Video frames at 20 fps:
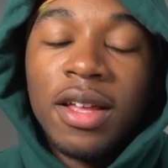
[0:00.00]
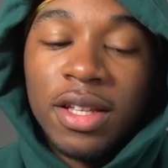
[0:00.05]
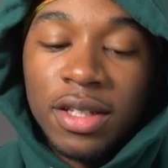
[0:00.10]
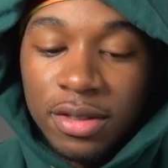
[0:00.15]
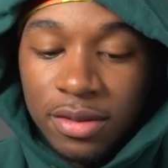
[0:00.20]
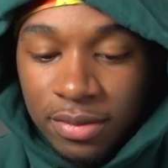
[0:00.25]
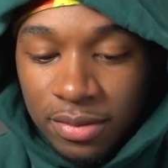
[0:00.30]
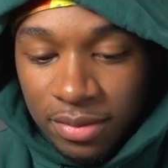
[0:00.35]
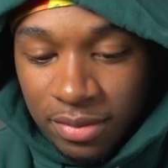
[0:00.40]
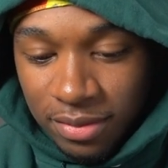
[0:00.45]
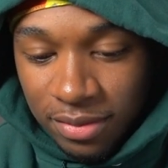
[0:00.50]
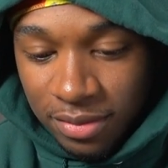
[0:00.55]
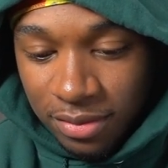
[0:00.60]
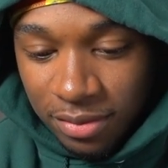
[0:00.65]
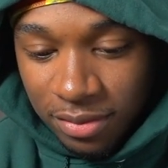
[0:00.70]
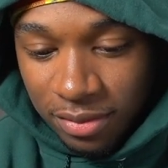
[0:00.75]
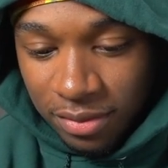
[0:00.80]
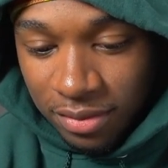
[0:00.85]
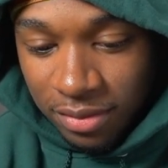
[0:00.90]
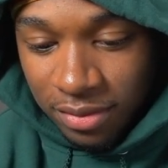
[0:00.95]

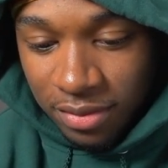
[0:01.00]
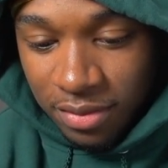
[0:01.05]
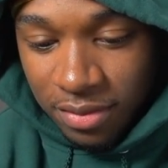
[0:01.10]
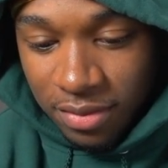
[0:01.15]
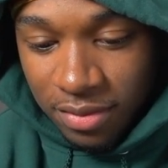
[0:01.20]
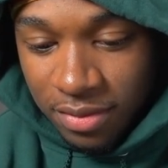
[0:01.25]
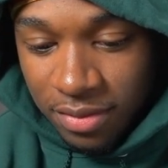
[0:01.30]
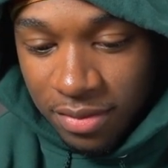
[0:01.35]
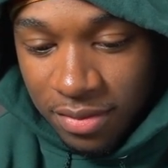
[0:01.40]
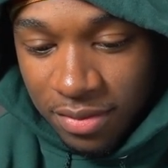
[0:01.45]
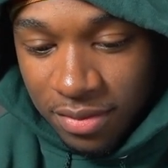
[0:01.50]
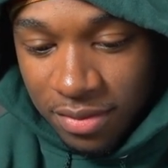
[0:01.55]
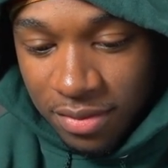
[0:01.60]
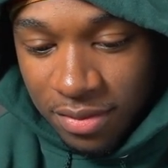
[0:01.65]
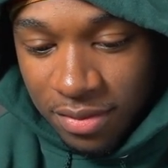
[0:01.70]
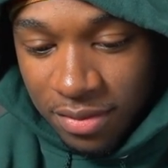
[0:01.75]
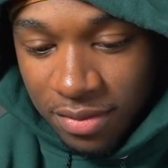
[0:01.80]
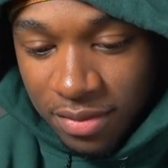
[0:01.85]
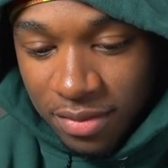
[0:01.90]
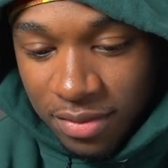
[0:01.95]

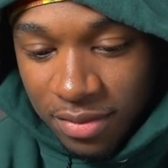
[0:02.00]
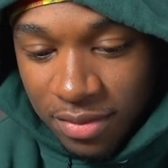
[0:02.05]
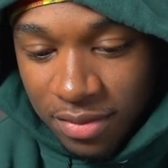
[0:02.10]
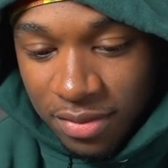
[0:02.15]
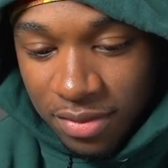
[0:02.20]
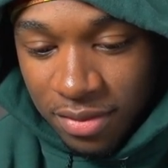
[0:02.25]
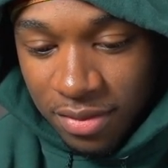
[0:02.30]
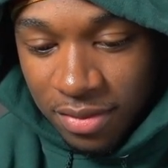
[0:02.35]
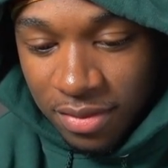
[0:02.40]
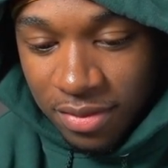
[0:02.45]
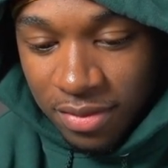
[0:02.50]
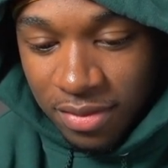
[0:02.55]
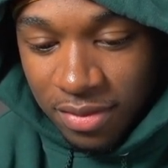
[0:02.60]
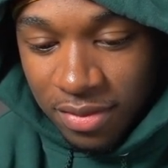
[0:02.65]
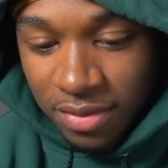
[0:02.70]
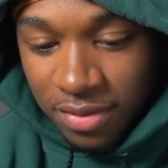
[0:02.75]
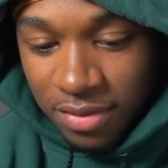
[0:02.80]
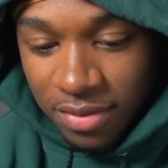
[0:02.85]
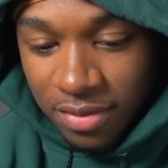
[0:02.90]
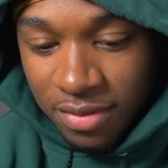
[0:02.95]

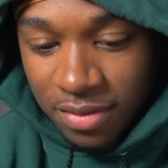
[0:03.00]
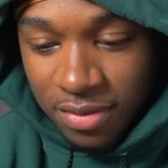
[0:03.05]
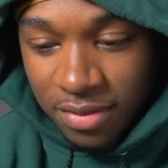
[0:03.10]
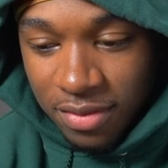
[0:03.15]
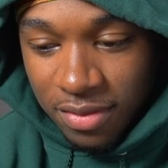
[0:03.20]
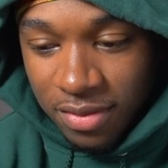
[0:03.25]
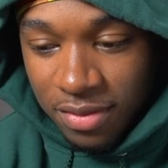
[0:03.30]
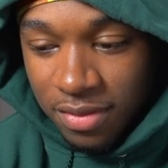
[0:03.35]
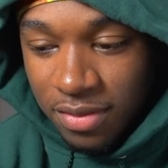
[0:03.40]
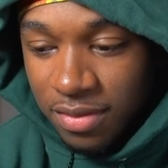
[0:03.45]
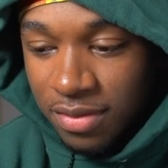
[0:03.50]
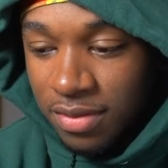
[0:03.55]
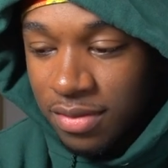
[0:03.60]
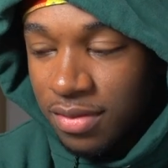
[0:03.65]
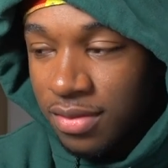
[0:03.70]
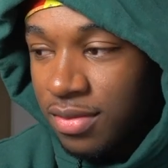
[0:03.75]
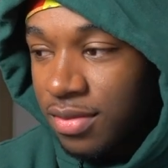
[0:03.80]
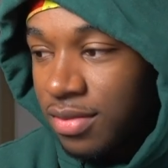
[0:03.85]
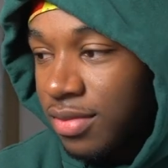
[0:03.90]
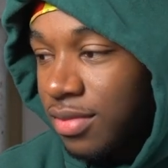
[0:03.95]

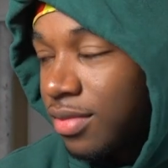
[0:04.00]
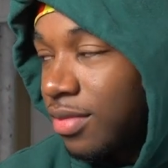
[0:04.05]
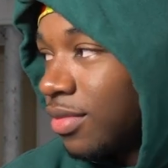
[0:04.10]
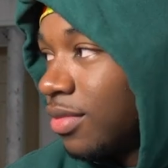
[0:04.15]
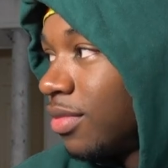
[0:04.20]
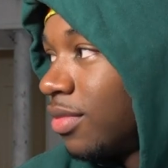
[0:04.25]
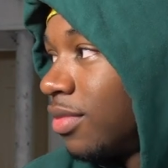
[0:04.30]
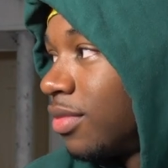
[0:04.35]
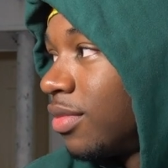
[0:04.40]
[no speech]